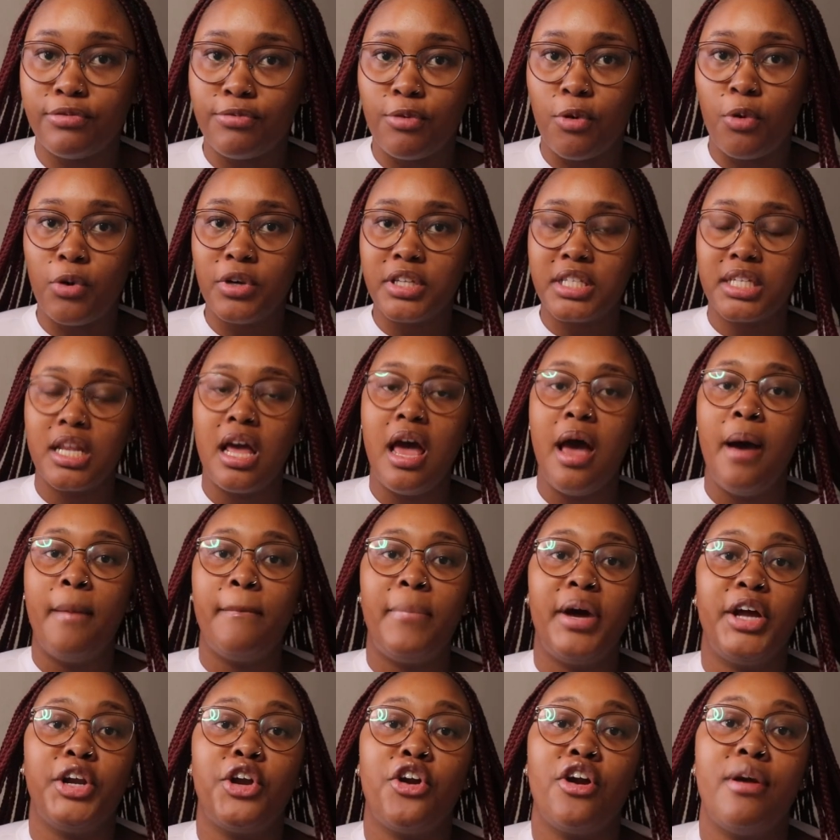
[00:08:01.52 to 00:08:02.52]
divorce,
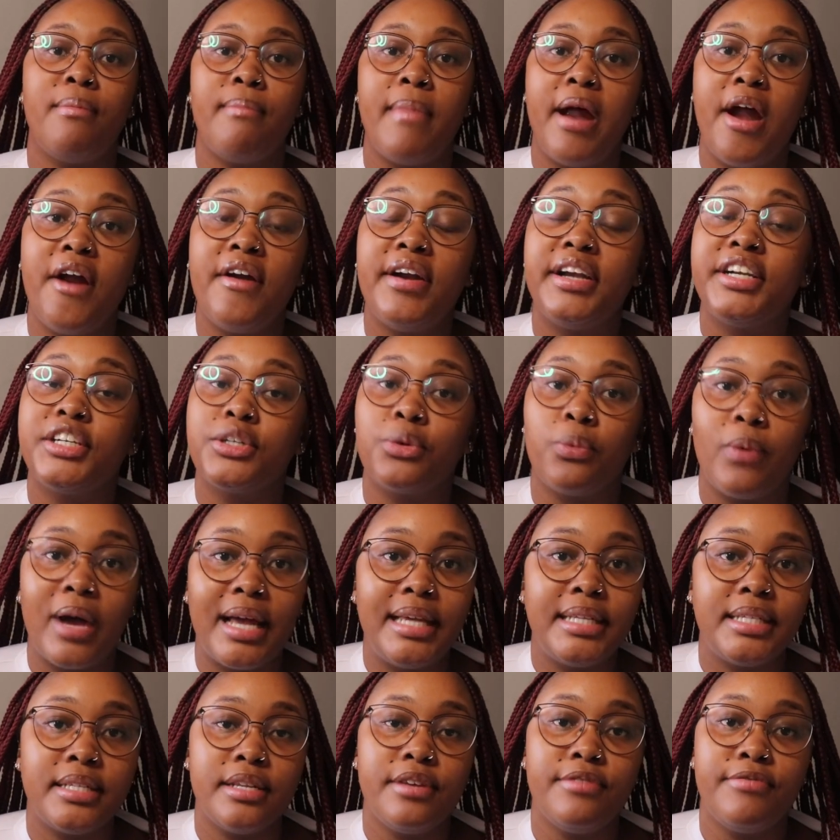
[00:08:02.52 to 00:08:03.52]
but her marriage
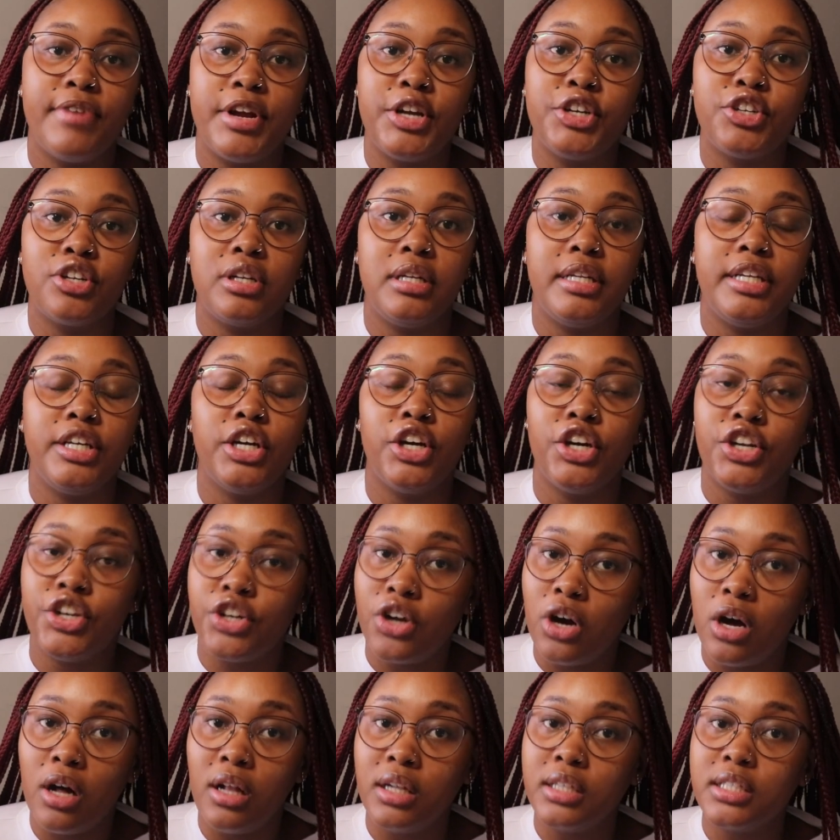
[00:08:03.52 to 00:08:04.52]
was eventually
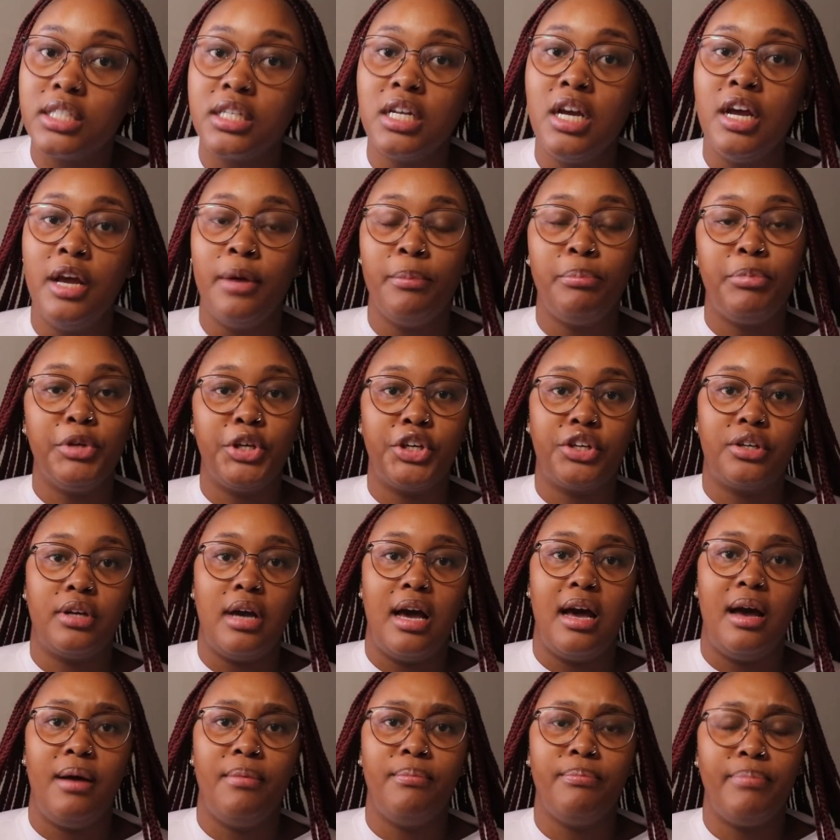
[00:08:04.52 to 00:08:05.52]
annulled
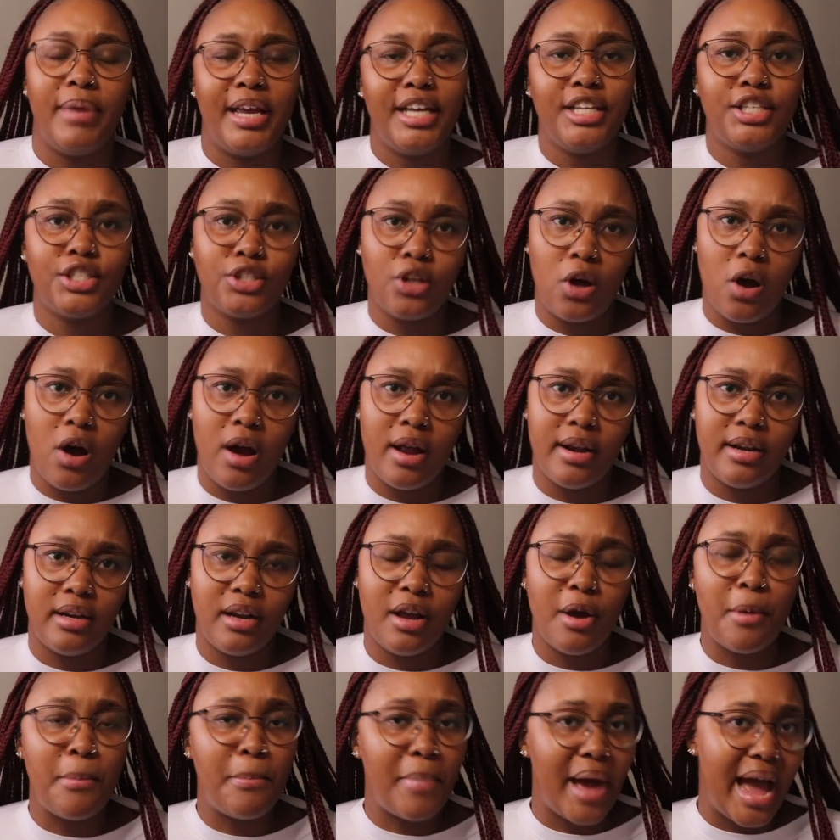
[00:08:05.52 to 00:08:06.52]
based on
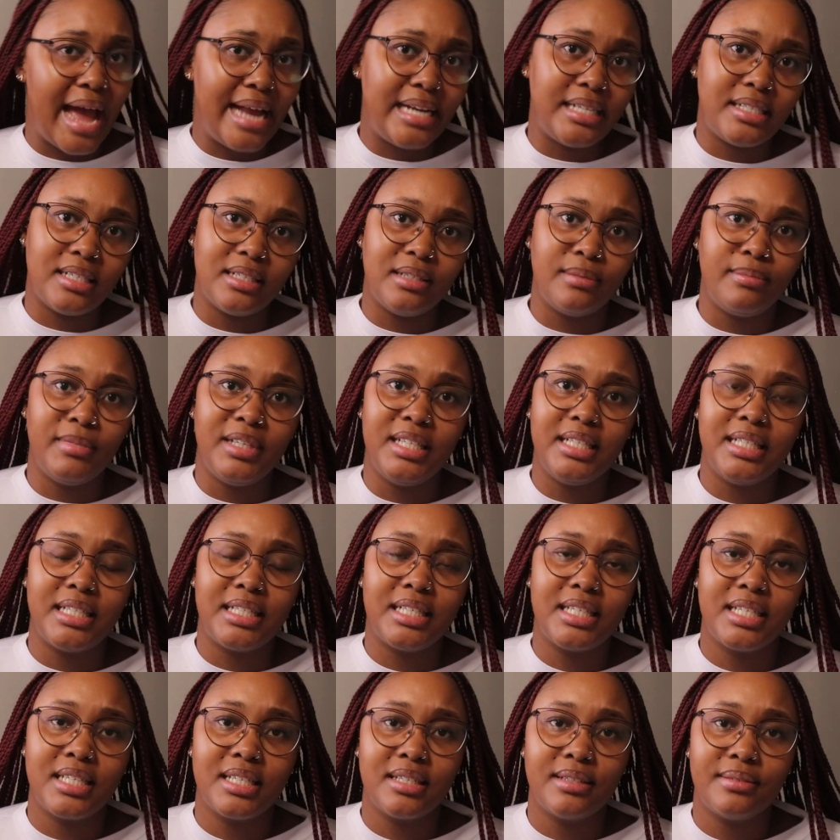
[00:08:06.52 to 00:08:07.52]

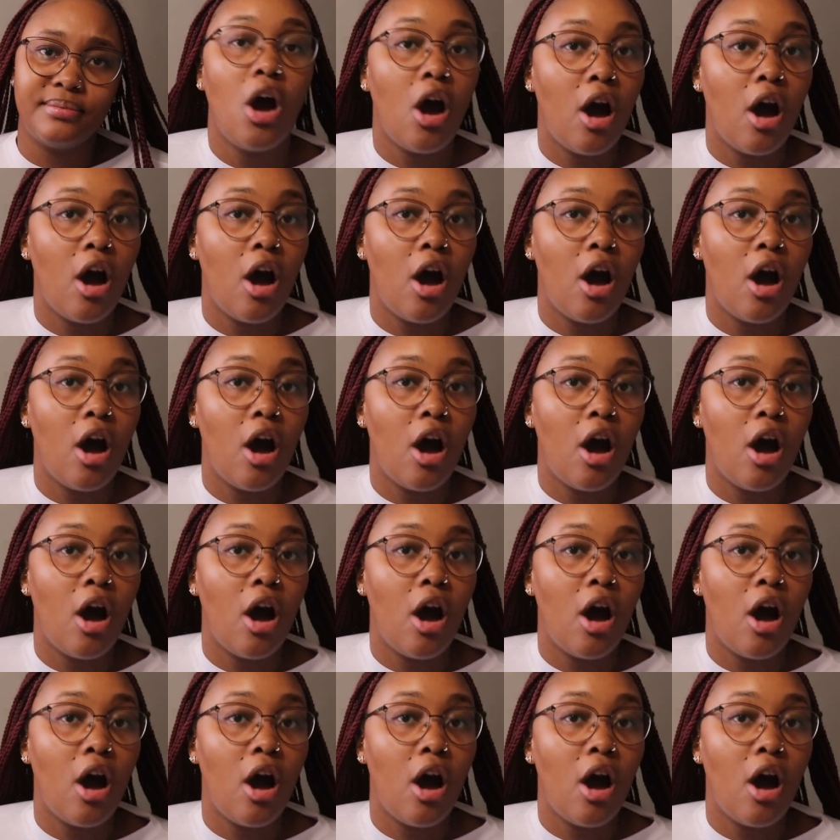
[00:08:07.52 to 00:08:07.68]
abandonment.